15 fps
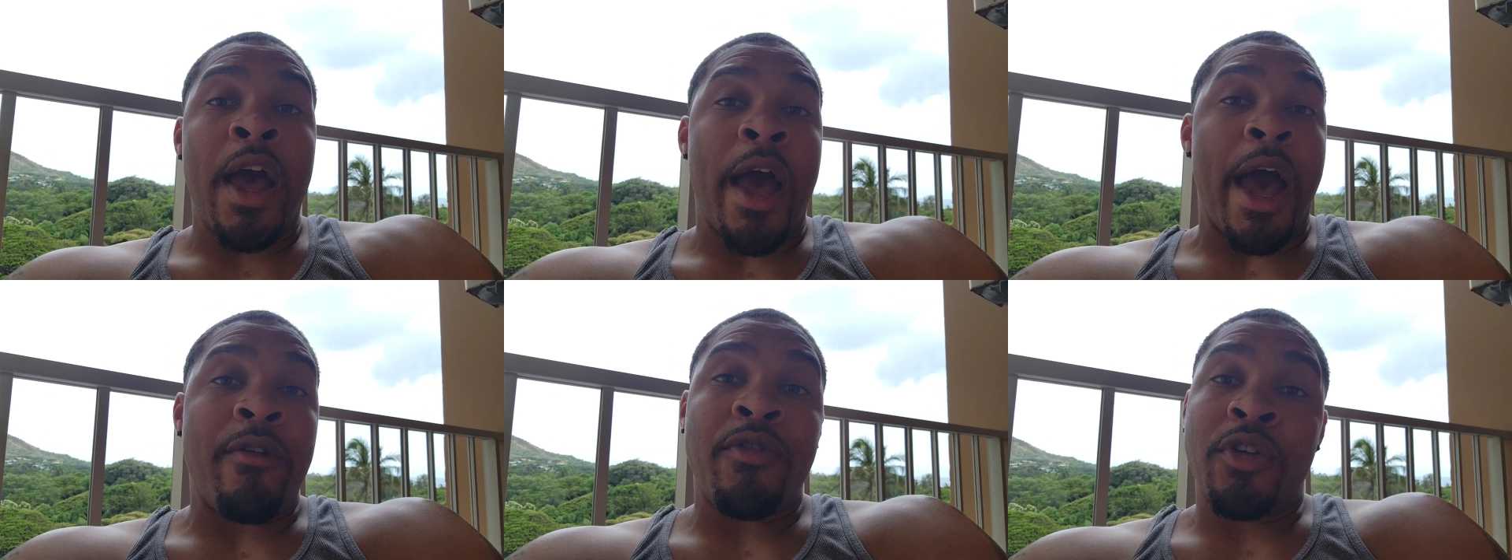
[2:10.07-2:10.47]

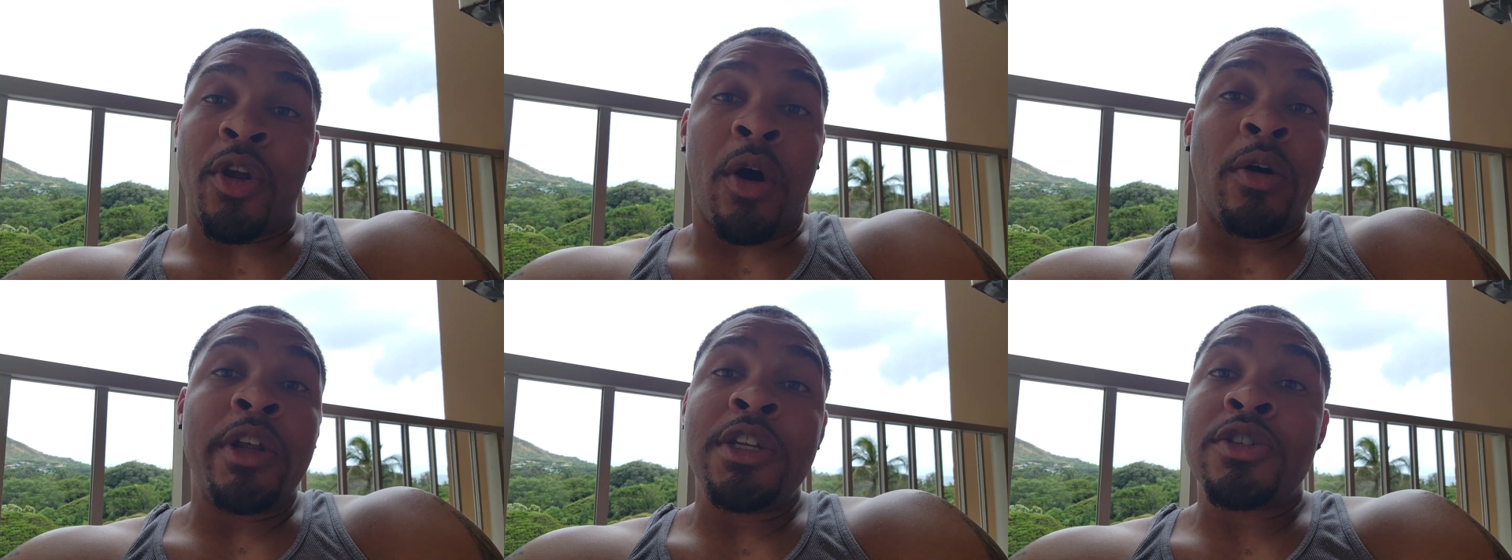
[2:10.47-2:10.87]
Having
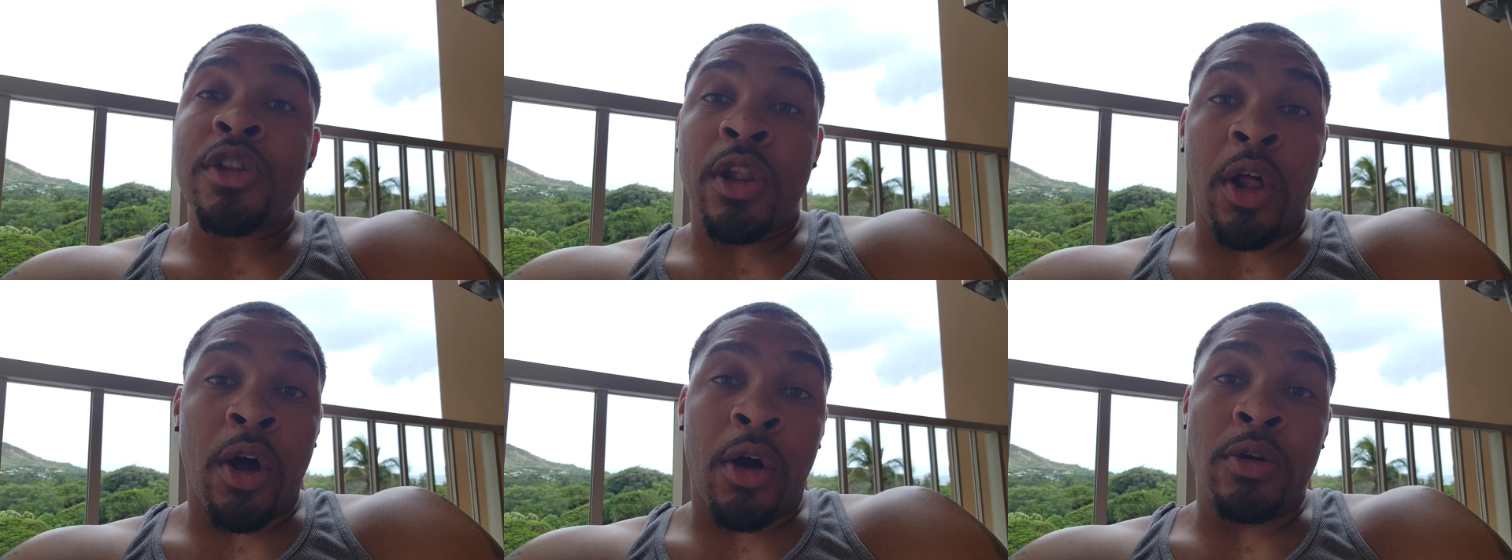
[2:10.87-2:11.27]
all these
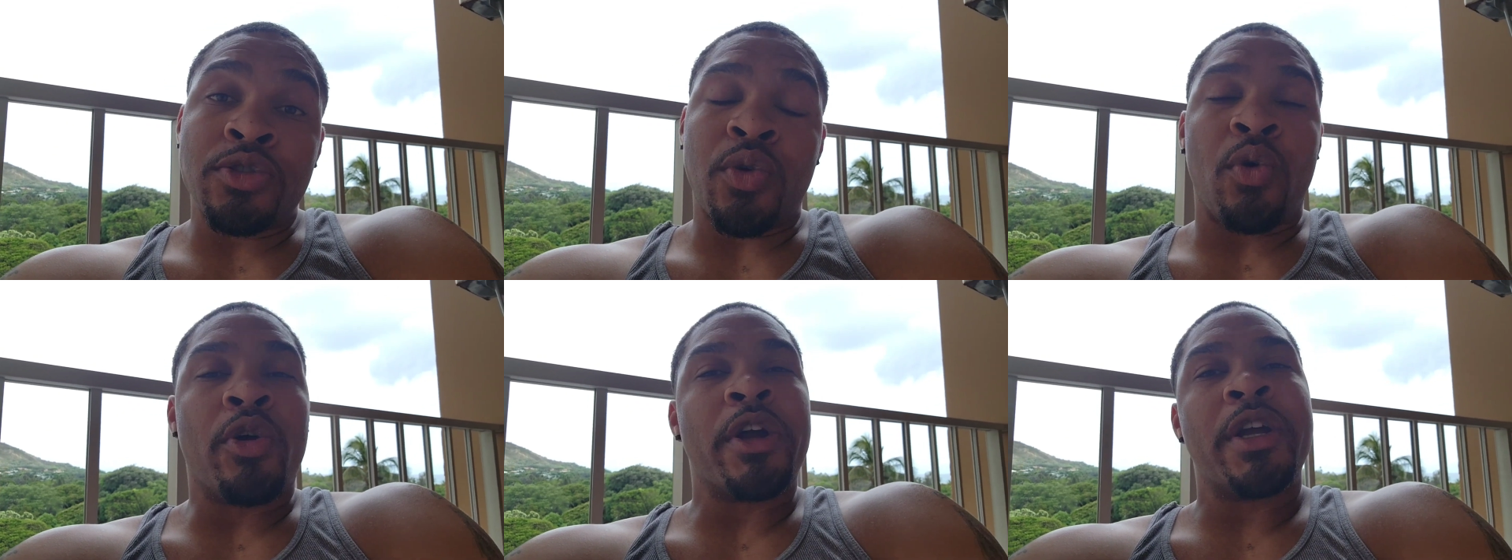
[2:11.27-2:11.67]
laws
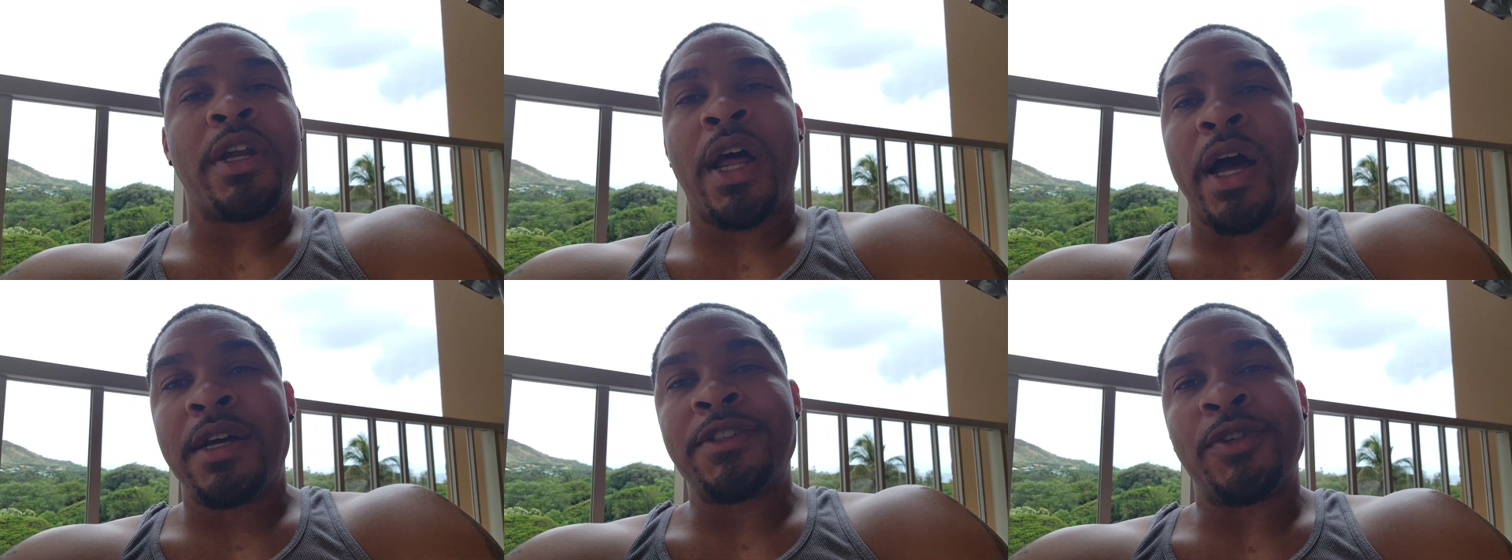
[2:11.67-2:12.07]

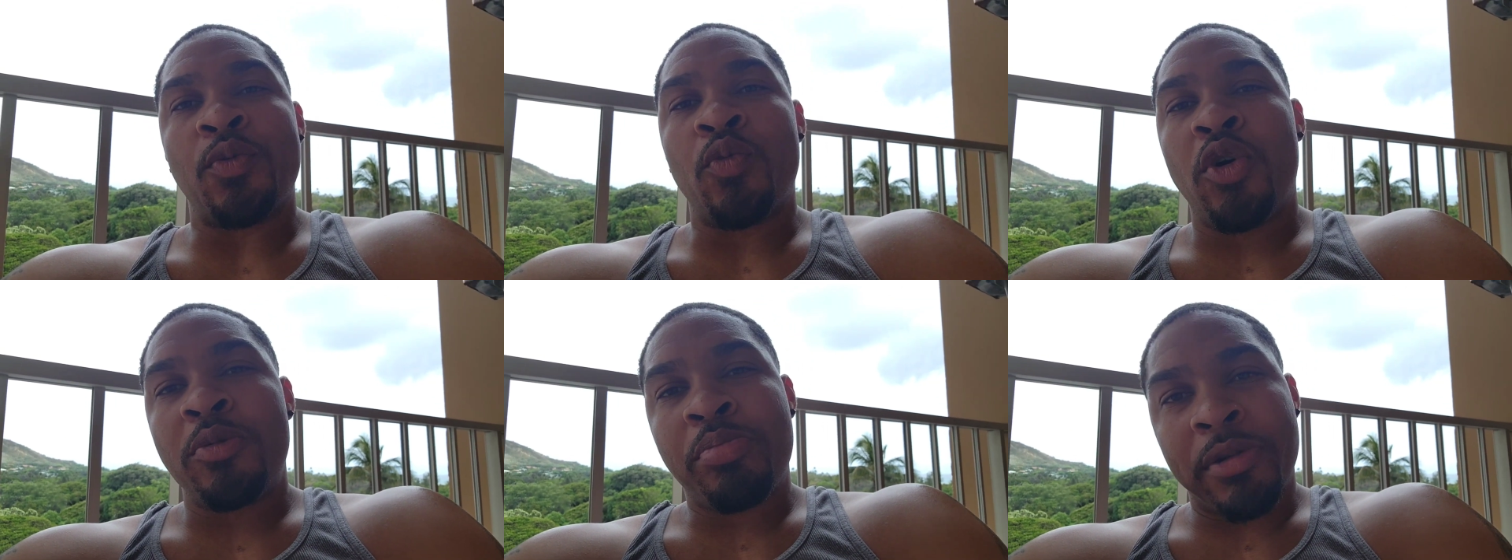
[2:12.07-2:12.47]
organized
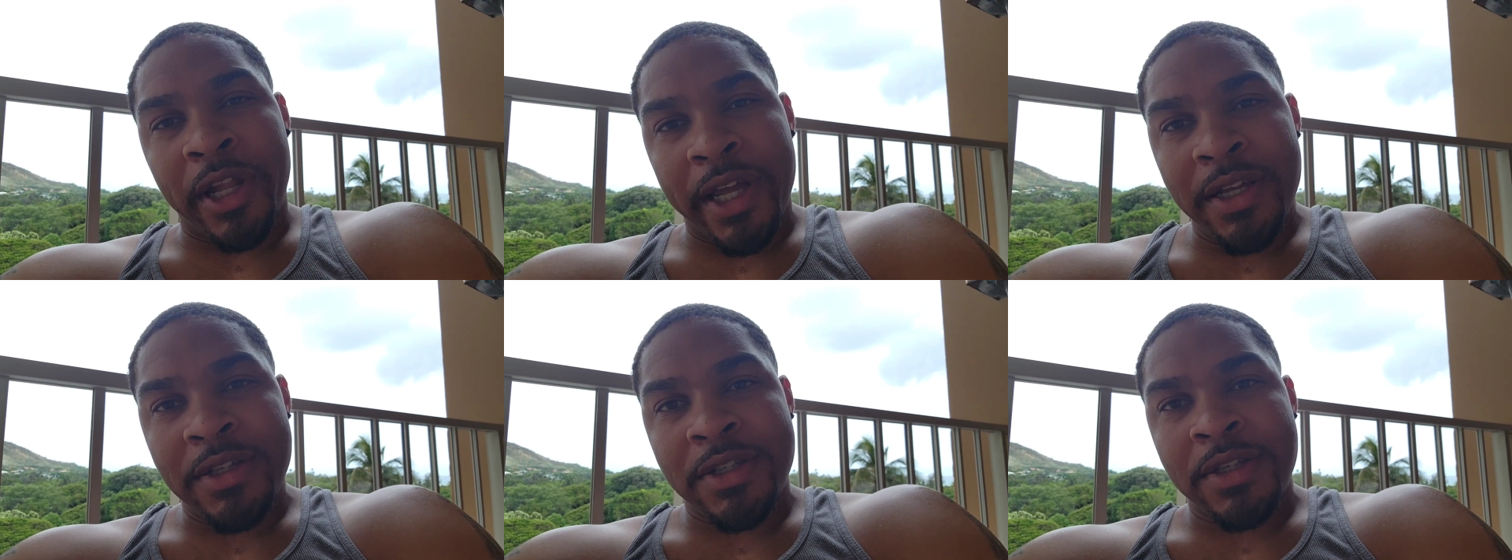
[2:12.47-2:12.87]
in one
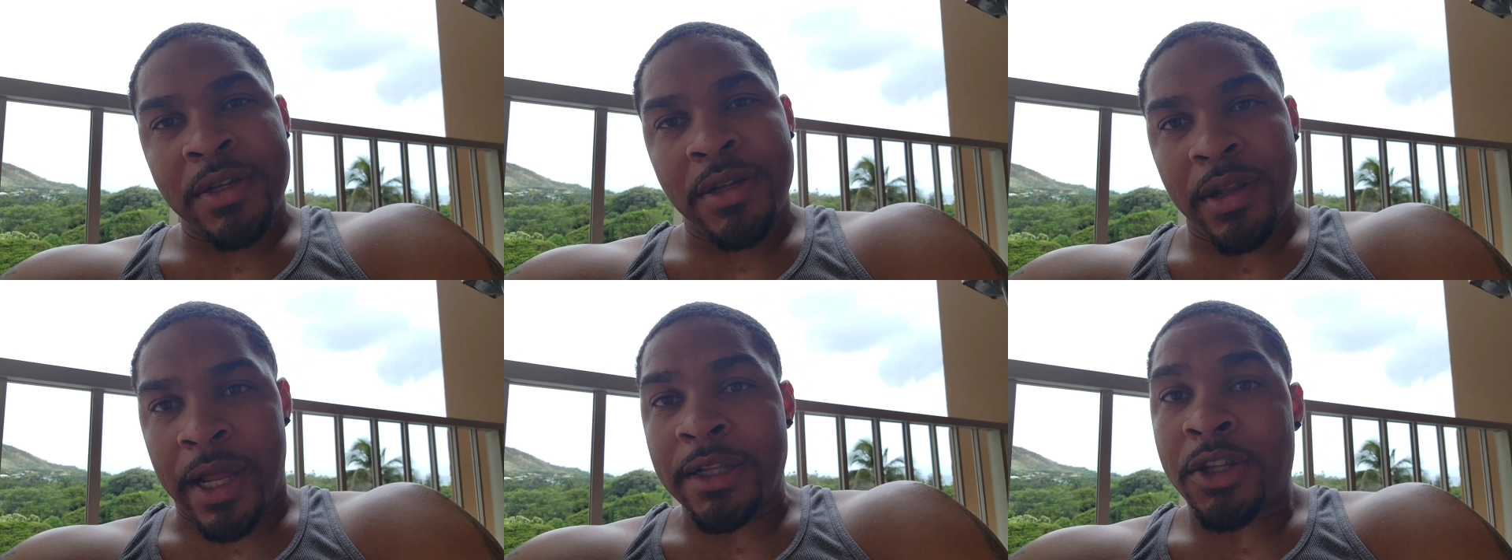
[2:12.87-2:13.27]
place,
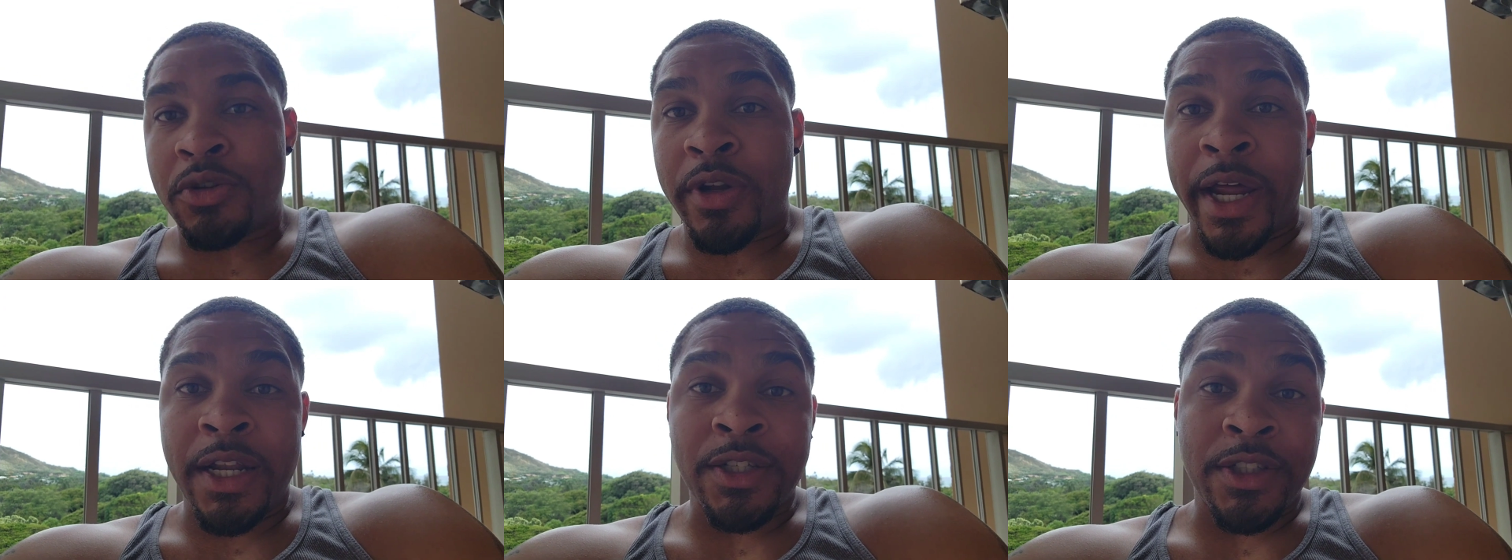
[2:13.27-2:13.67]
like the
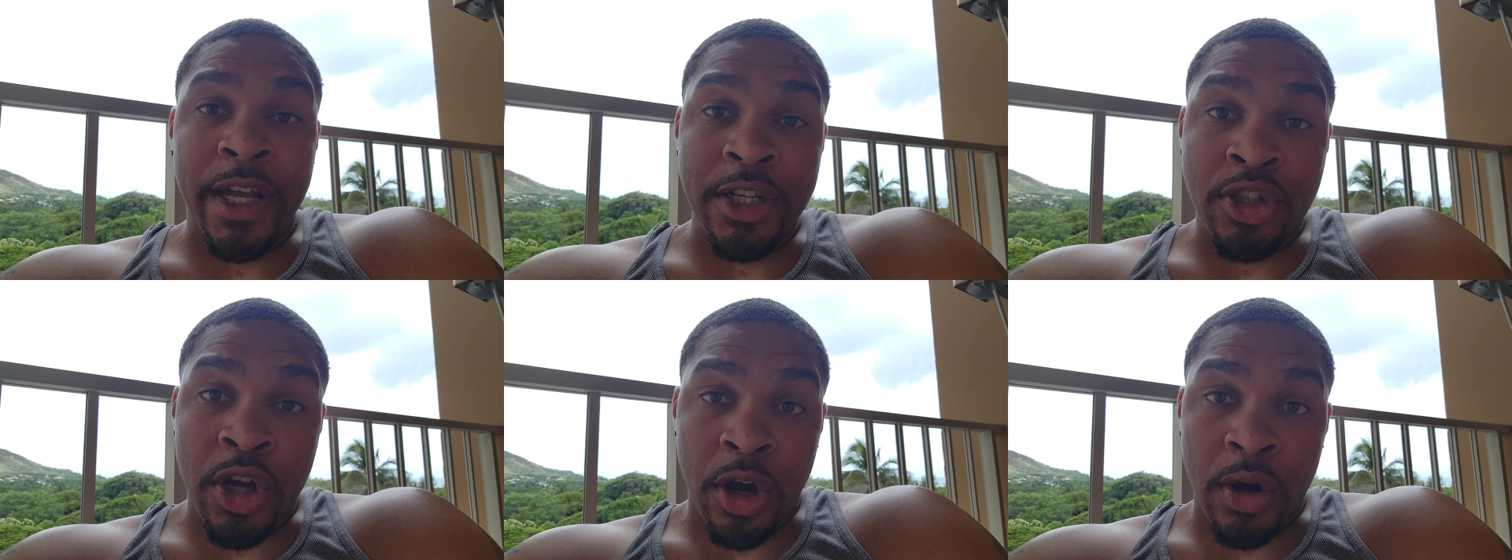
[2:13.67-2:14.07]
United
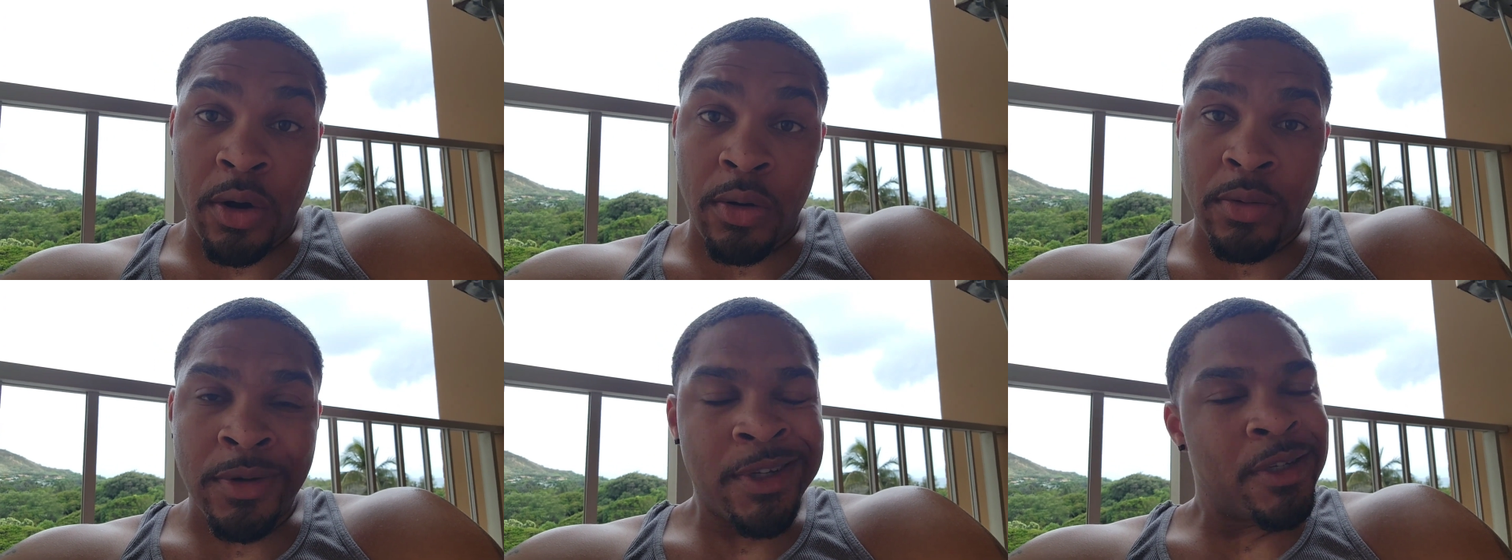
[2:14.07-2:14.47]
States
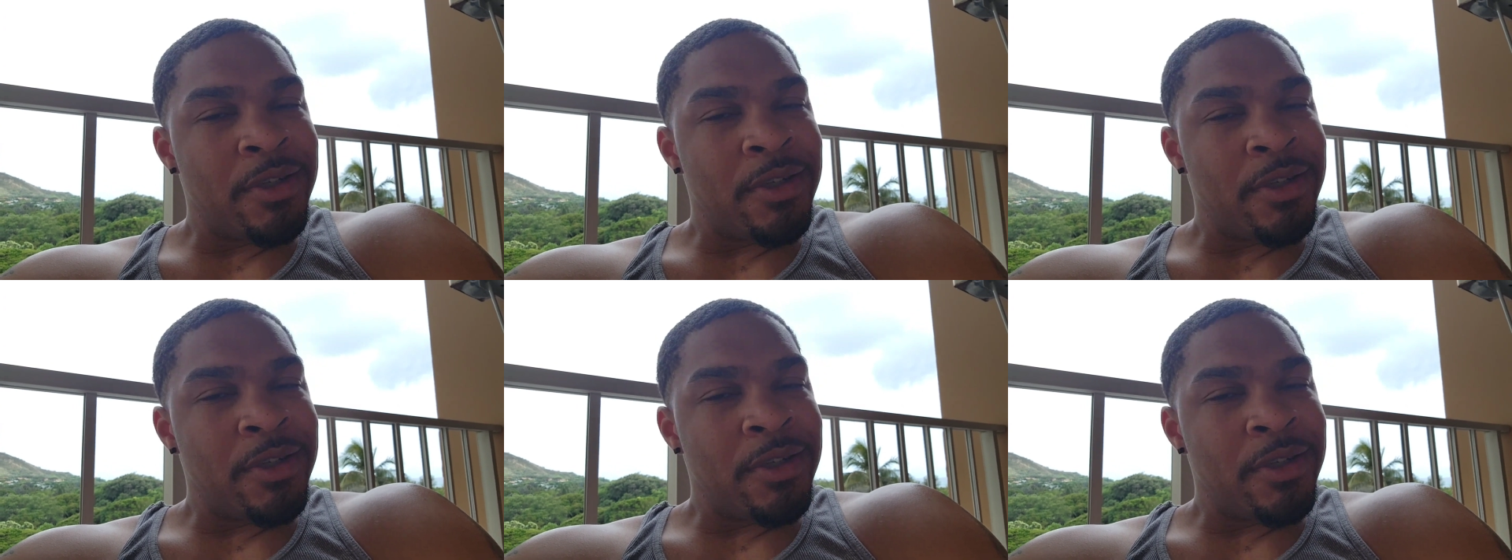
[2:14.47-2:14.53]
Code,